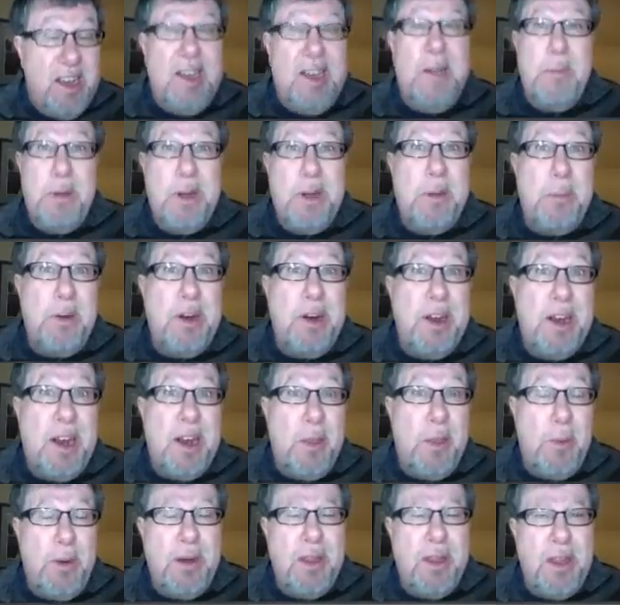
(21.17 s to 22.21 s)
I'm going to bring
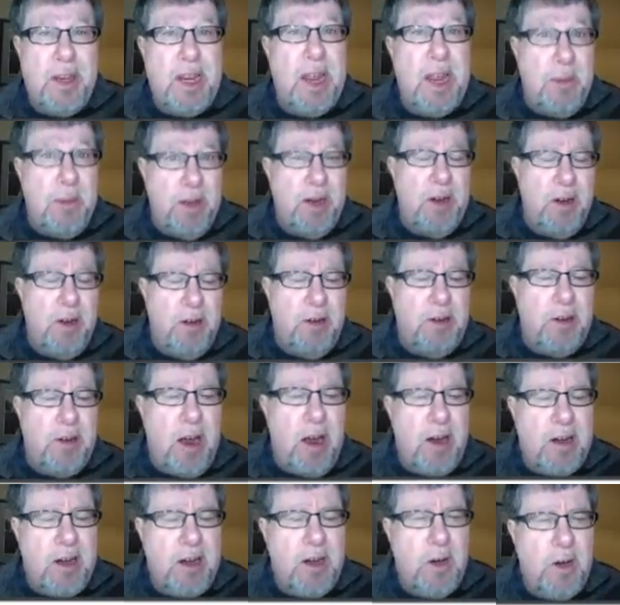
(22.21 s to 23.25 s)
another one to the table here
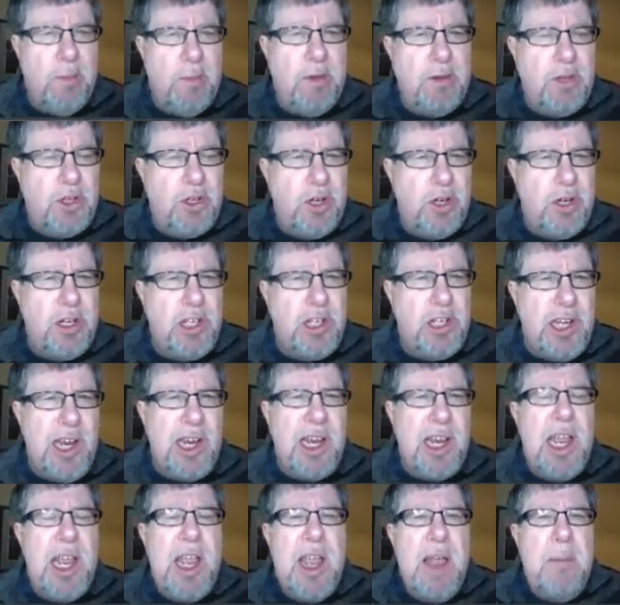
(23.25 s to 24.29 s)
talking to you about Sugarsync.
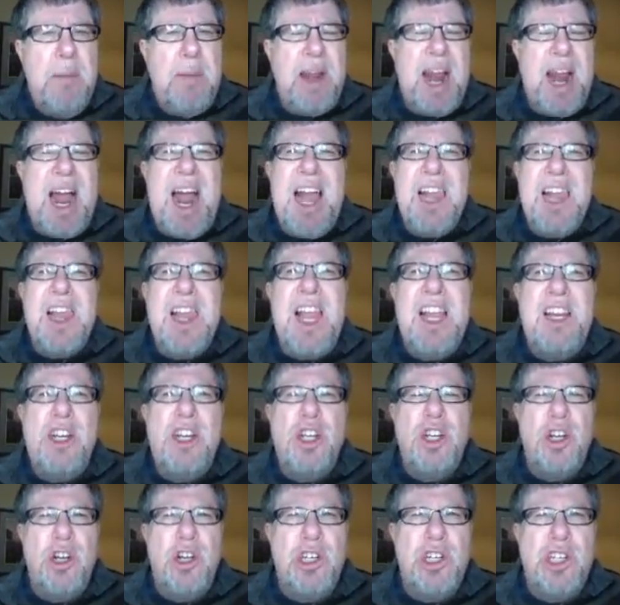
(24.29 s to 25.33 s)
But I like
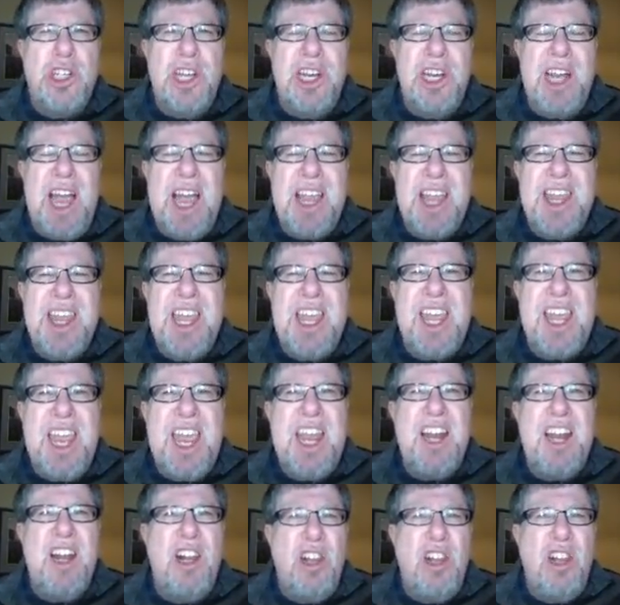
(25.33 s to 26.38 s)
Sugarsync. I think
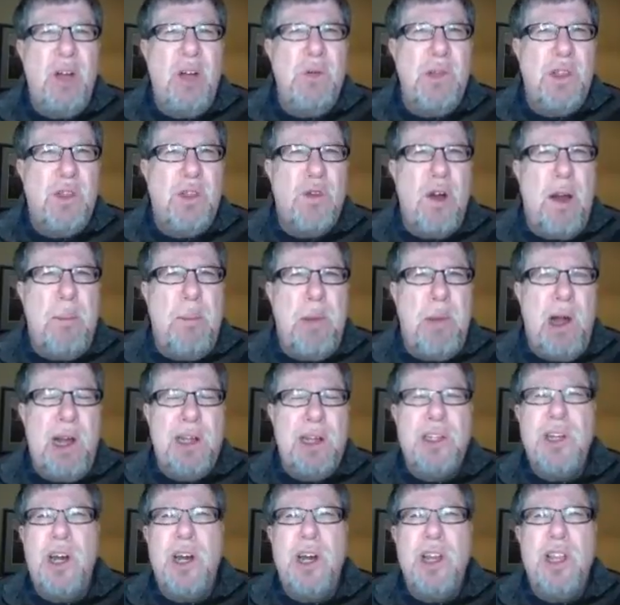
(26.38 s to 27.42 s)
it, along with
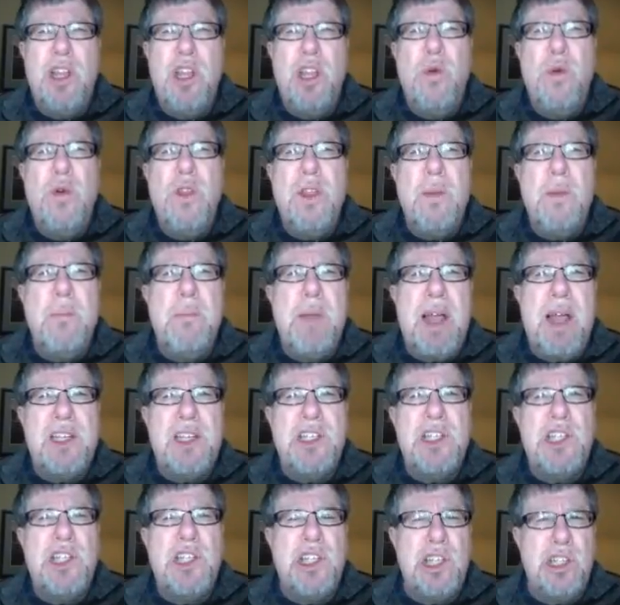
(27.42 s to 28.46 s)
Dropbox, are two of the
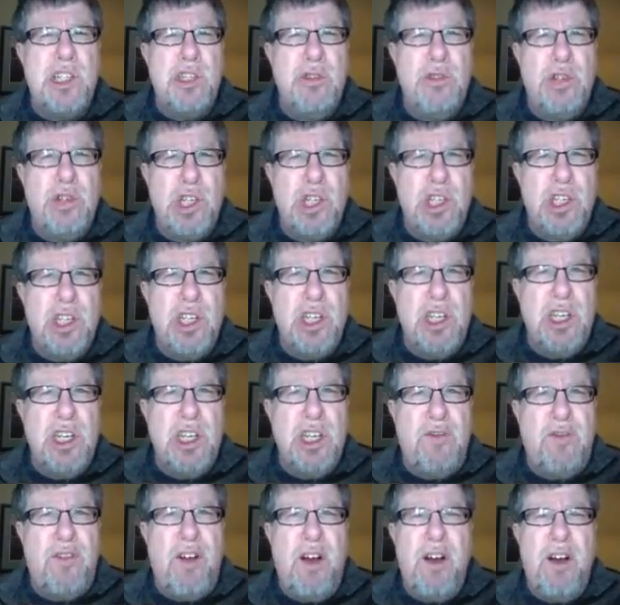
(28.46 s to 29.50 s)
best solutions as
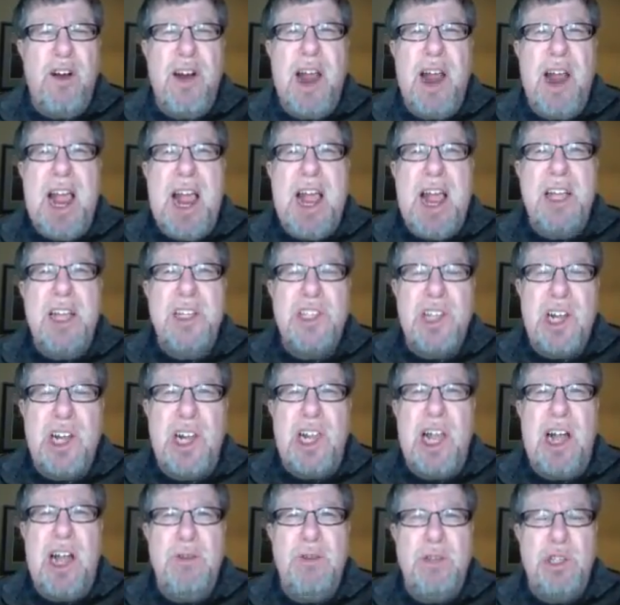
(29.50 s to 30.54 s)
far as
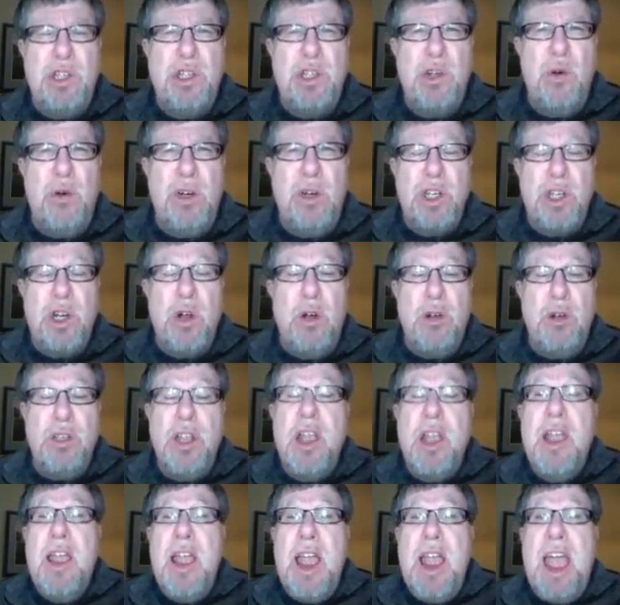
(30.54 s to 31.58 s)
cloud storage goes.
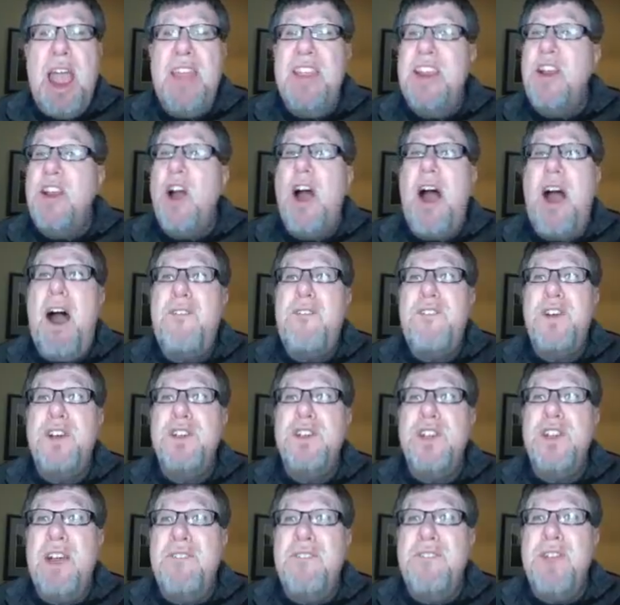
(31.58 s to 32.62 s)
And it
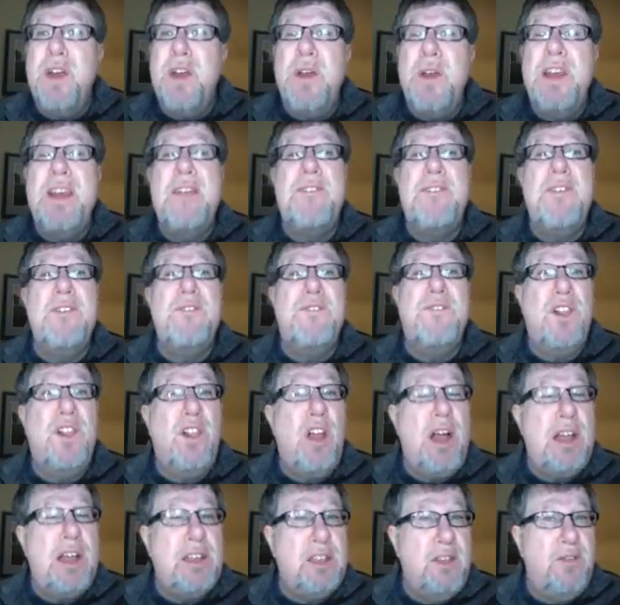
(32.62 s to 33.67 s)
offers a very different
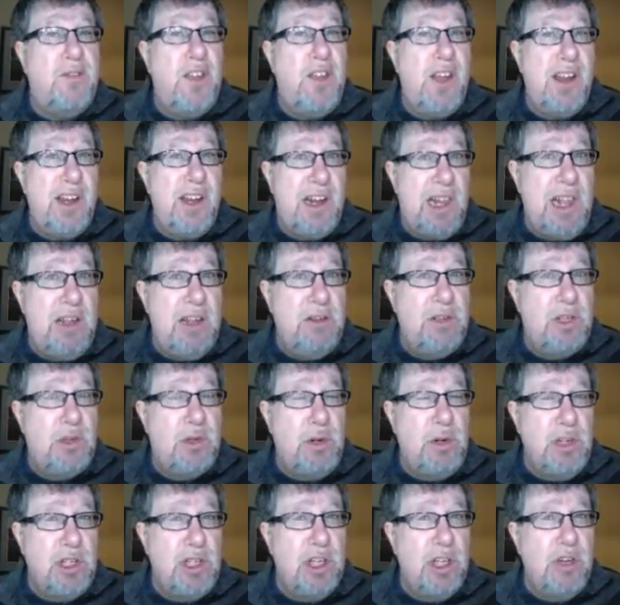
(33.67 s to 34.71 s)
philosophy on cloud
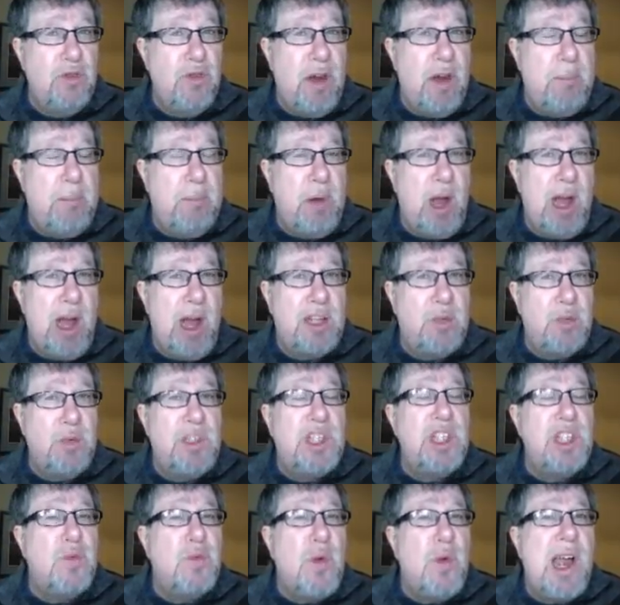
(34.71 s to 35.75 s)
storage than Dropbox,
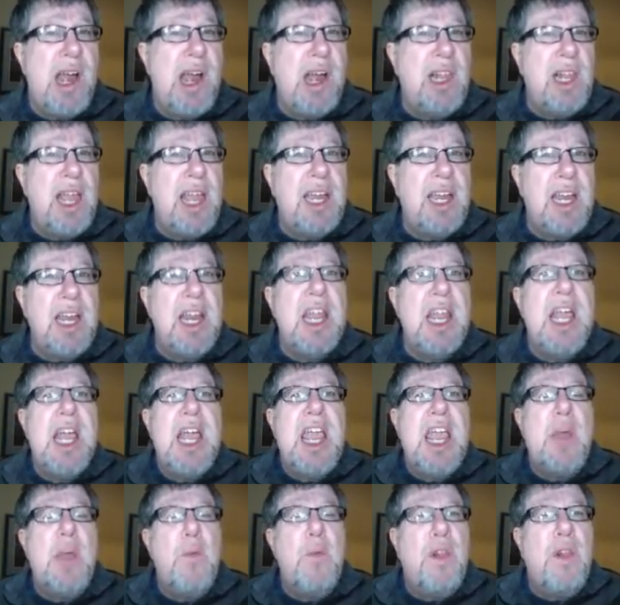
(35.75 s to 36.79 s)
which is why I like it.
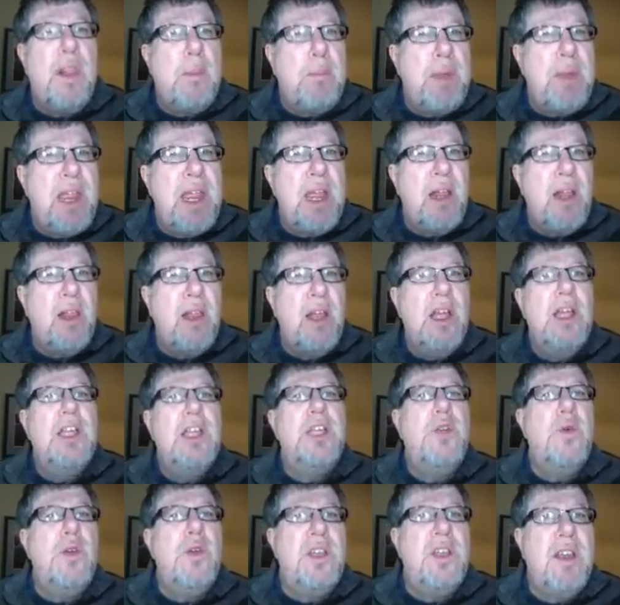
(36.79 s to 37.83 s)
It will appeal
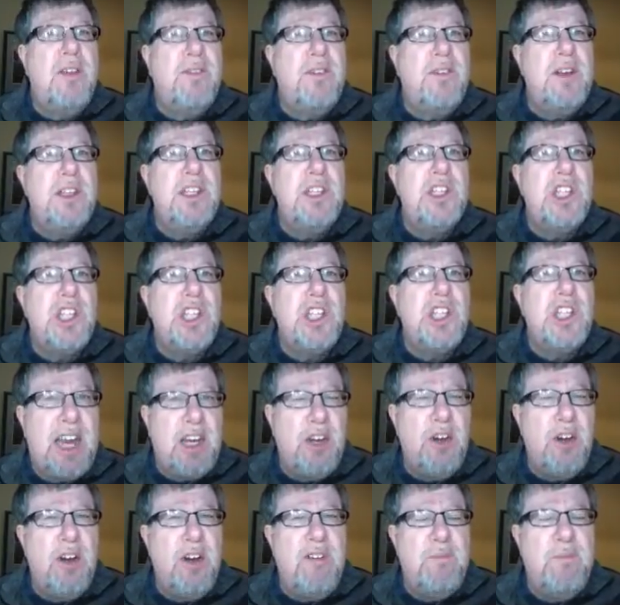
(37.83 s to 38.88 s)
to a different
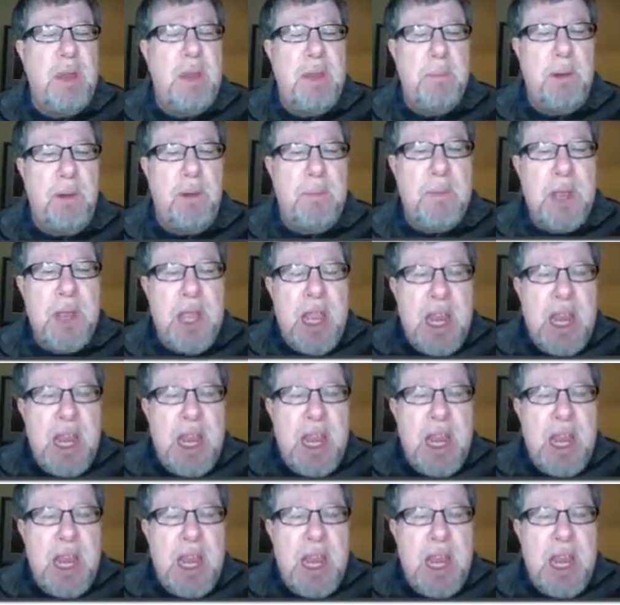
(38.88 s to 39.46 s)
sector of people.